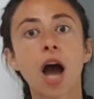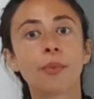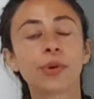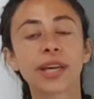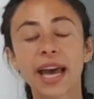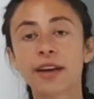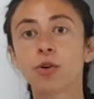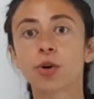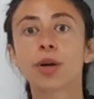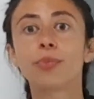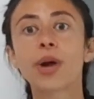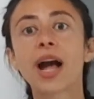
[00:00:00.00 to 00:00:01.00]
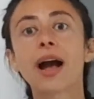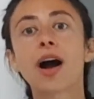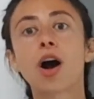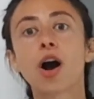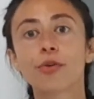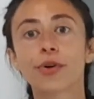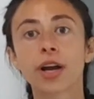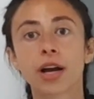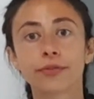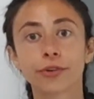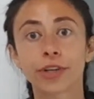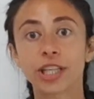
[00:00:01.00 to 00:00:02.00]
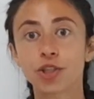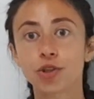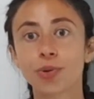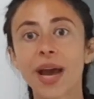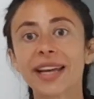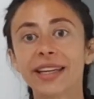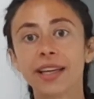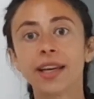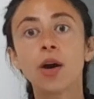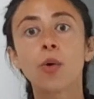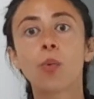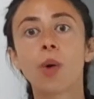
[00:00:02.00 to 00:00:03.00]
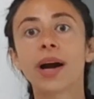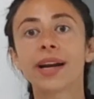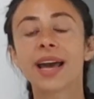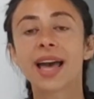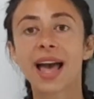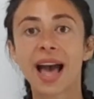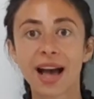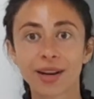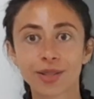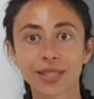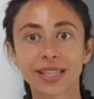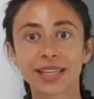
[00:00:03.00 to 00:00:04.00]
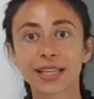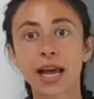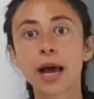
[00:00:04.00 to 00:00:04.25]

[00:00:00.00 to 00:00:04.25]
We cannot compare our recovery to anyone else's.